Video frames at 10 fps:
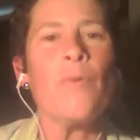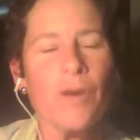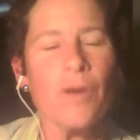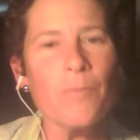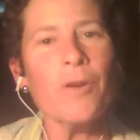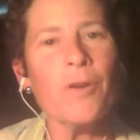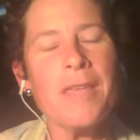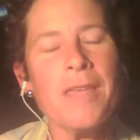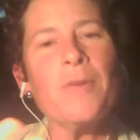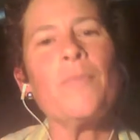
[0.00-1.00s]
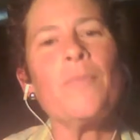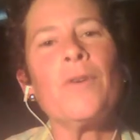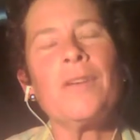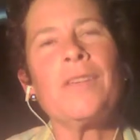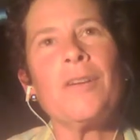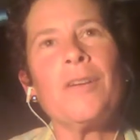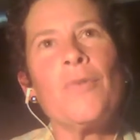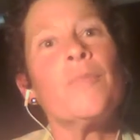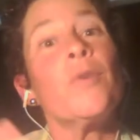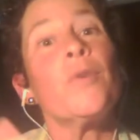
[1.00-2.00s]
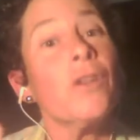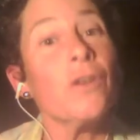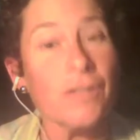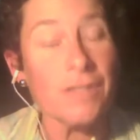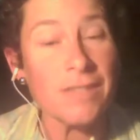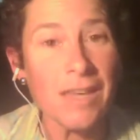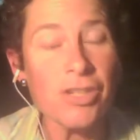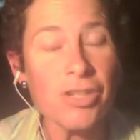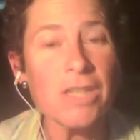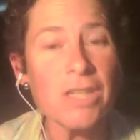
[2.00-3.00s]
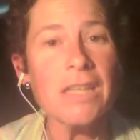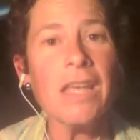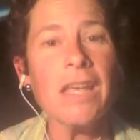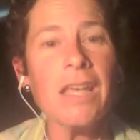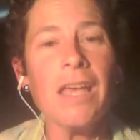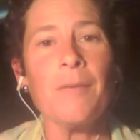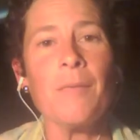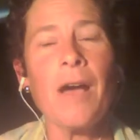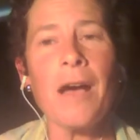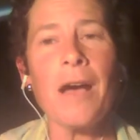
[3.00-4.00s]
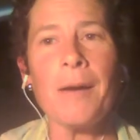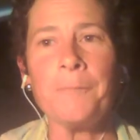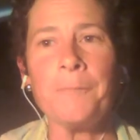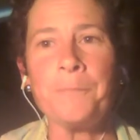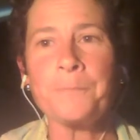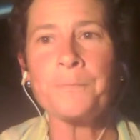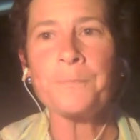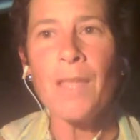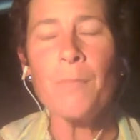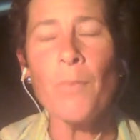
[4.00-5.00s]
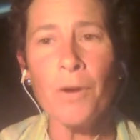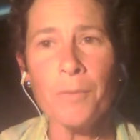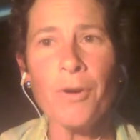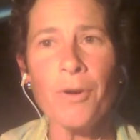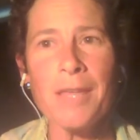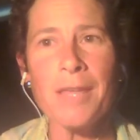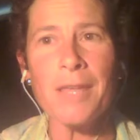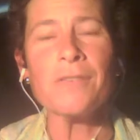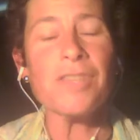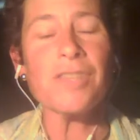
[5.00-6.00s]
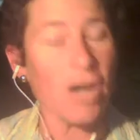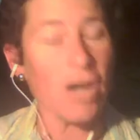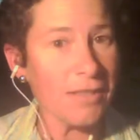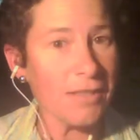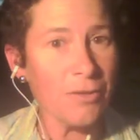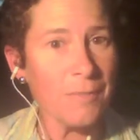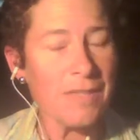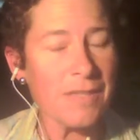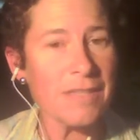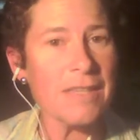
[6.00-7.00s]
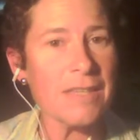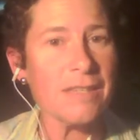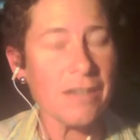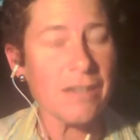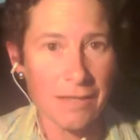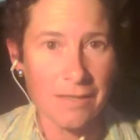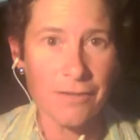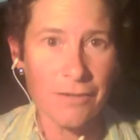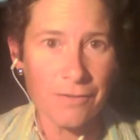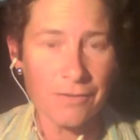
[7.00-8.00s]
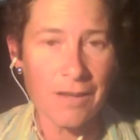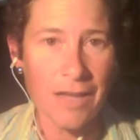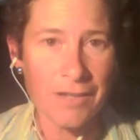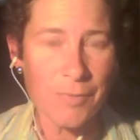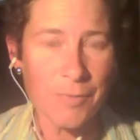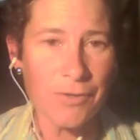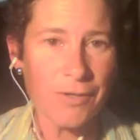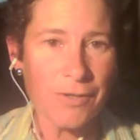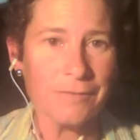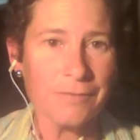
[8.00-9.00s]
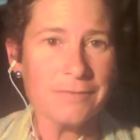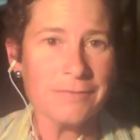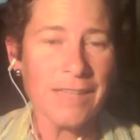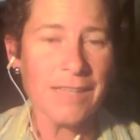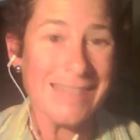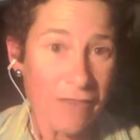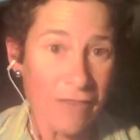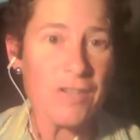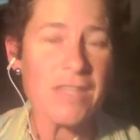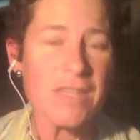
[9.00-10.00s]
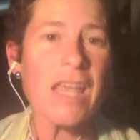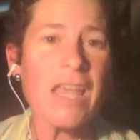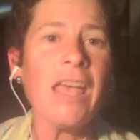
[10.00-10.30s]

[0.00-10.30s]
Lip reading: more and more people, more and more localization, more and more people starting their own businesses, starting their own entrepreneurial endeavors.